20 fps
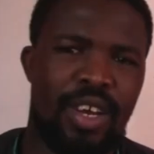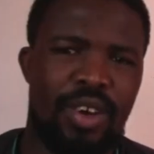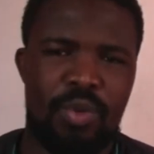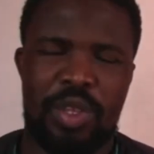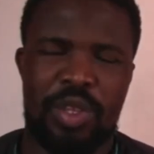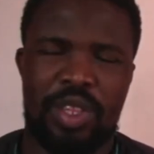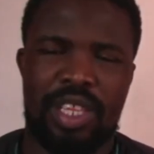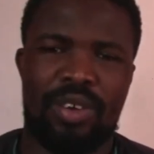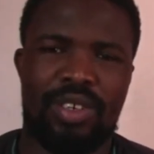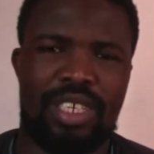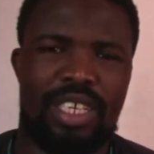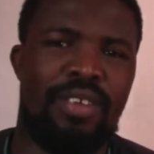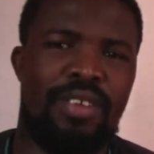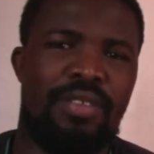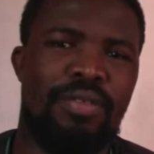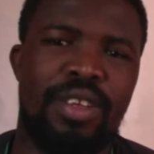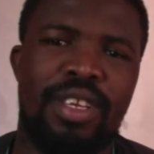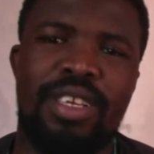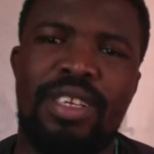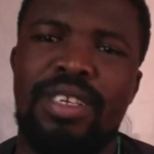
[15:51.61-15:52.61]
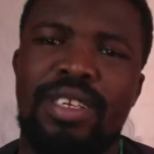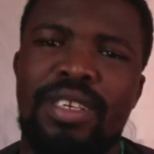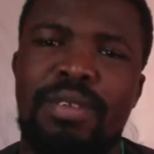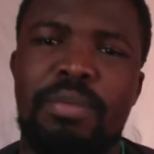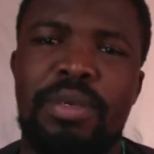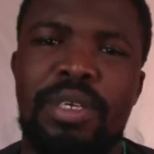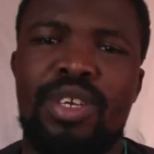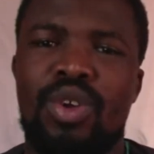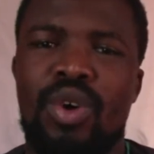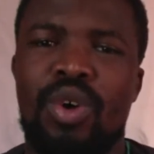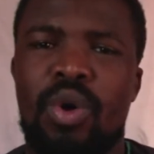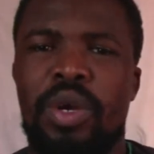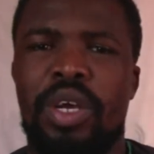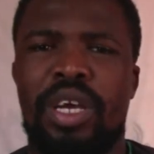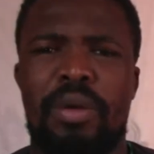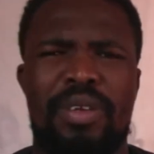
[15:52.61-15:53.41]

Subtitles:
without even me knowing.